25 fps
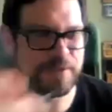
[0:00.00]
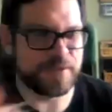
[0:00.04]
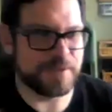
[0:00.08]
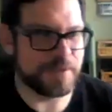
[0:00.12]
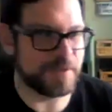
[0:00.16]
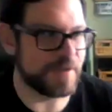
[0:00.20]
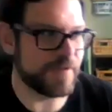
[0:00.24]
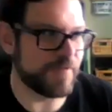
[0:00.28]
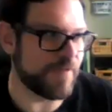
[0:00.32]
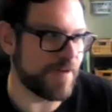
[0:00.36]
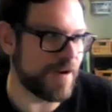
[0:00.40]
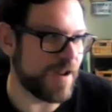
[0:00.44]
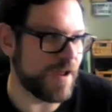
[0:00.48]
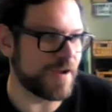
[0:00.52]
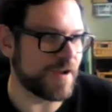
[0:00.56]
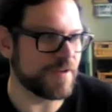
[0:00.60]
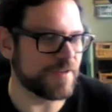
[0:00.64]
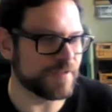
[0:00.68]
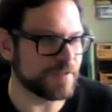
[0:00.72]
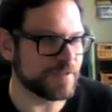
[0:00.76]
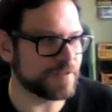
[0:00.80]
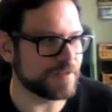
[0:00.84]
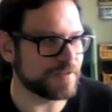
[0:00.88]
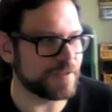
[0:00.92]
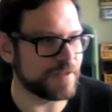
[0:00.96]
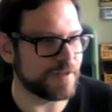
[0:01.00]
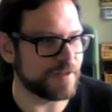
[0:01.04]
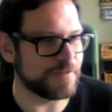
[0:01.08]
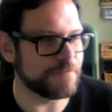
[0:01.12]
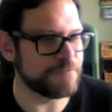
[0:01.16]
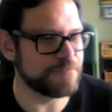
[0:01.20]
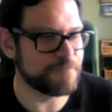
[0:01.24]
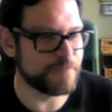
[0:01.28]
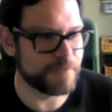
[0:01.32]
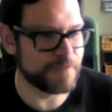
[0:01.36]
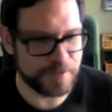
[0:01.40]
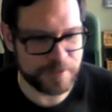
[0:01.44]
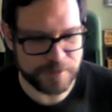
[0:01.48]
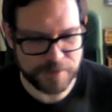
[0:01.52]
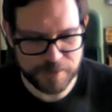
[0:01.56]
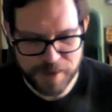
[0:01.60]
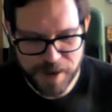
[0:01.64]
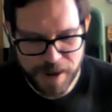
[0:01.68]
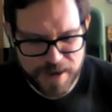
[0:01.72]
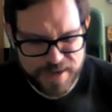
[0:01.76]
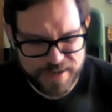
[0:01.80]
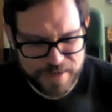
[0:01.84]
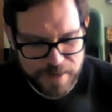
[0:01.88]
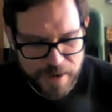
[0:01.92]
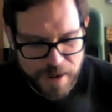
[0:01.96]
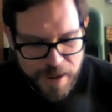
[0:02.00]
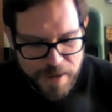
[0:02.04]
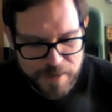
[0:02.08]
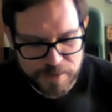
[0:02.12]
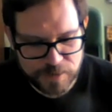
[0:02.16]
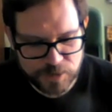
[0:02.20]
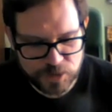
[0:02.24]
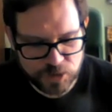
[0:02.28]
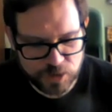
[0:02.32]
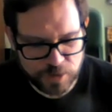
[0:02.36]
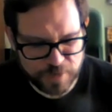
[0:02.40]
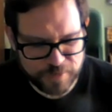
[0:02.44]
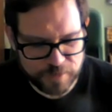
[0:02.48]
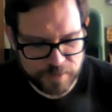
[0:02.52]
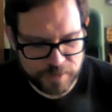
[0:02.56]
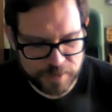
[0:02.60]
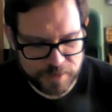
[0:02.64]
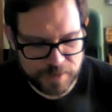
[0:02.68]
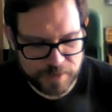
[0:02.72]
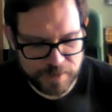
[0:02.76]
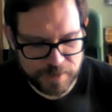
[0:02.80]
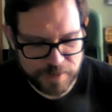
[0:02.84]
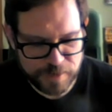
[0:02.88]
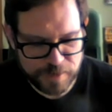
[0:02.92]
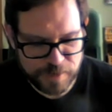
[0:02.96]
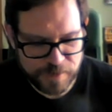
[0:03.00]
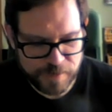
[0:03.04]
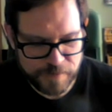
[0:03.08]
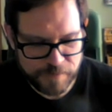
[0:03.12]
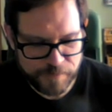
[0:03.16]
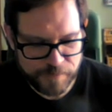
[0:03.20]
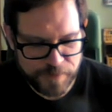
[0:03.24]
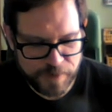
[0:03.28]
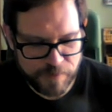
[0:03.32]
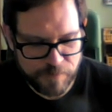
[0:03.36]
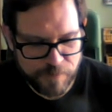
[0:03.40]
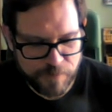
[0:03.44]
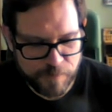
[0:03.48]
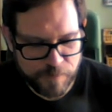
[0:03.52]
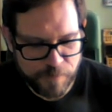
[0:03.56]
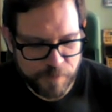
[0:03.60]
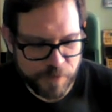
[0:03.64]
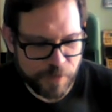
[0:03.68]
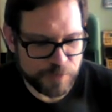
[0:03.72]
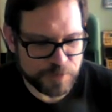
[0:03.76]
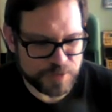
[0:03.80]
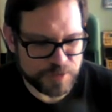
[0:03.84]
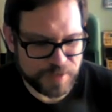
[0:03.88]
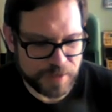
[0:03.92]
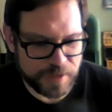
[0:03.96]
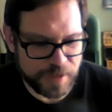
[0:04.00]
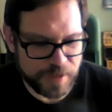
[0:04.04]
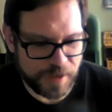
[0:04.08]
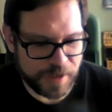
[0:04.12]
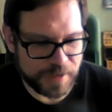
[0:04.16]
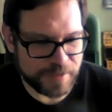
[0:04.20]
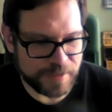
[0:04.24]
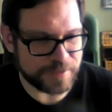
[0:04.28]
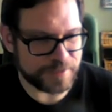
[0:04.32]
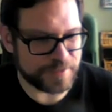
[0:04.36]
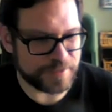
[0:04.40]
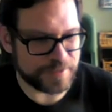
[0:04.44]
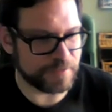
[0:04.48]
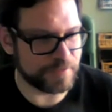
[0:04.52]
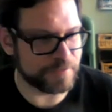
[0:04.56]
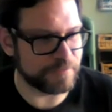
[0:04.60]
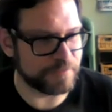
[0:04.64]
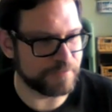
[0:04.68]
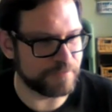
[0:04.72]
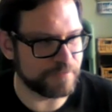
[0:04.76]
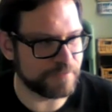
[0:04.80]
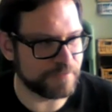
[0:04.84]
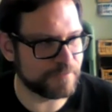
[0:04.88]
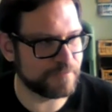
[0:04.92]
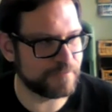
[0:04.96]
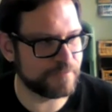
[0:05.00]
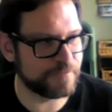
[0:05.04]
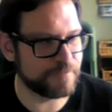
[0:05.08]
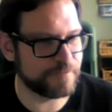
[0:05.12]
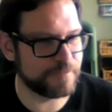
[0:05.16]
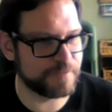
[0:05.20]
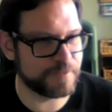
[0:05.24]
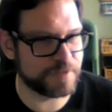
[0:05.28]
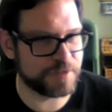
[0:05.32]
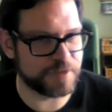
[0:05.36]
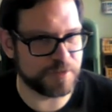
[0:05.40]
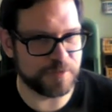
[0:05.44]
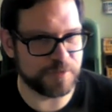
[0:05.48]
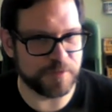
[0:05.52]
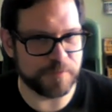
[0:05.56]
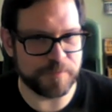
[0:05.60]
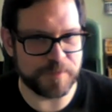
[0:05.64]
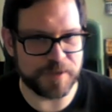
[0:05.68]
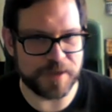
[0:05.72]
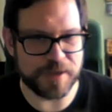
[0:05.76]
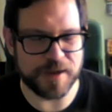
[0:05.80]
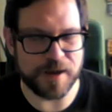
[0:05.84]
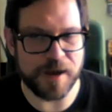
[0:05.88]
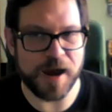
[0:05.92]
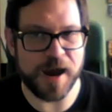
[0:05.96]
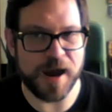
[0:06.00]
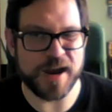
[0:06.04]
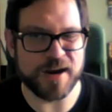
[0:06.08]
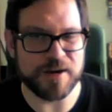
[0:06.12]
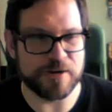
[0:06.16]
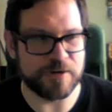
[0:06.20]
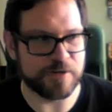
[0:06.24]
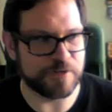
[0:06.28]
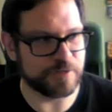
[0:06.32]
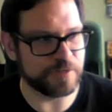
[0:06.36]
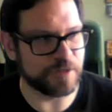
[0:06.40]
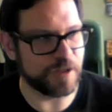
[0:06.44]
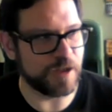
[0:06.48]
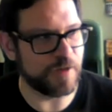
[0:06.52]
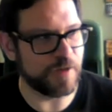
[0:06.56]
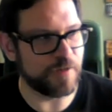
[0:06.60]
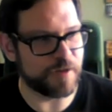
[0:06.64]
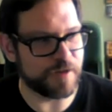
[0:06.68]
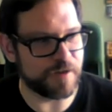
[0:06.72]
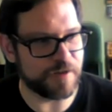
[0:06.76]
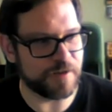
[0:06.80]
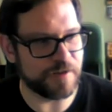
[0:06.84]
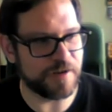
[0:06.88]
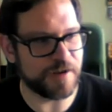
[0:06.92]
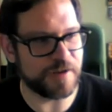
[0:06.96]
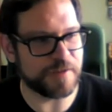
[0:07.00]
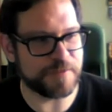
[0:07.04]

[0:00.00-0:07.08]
the different angles, you know. And certainly there were pros and cons to being higher or lower.